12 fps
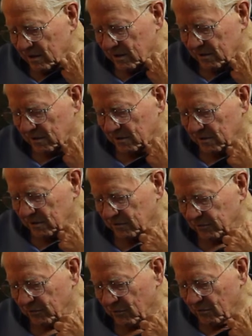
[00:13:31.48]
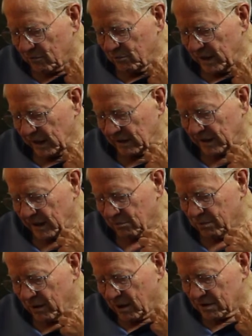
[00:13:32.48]
to make
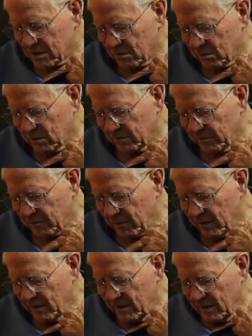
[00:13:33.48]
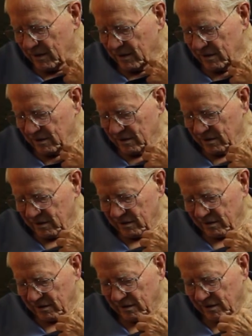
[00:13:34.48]
that possible.
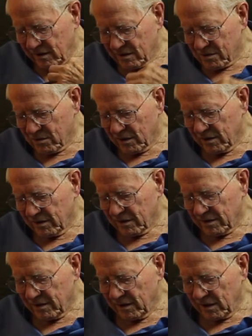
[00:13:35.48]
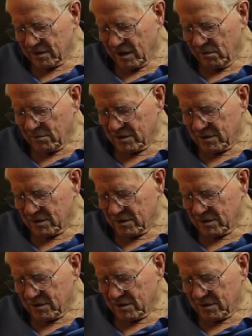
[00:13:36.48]
And that's one of the things I'm